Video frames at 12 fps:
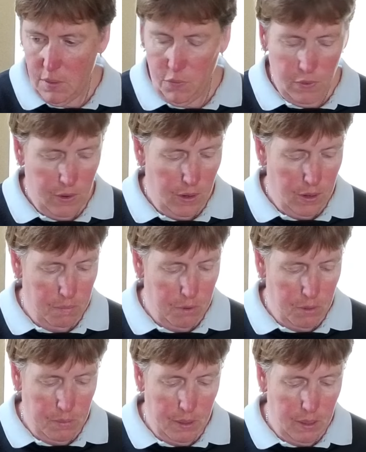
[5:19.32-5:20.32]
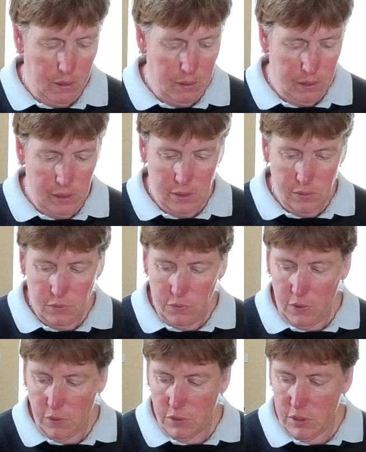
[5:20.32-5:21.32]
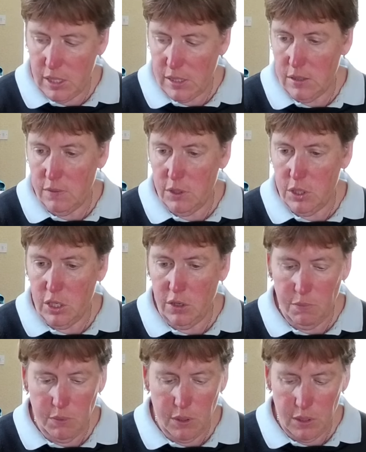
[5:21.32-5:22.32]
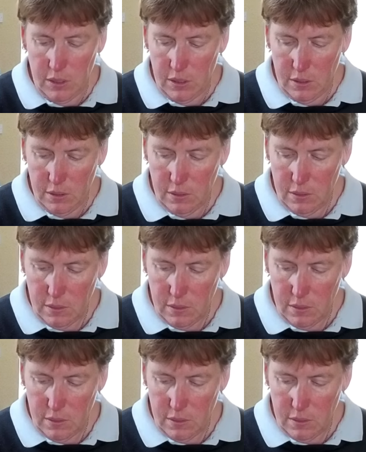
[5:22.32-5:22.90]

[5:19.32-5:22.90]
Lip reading: I feel like I'm going to be lulled into a false sense of achievement here.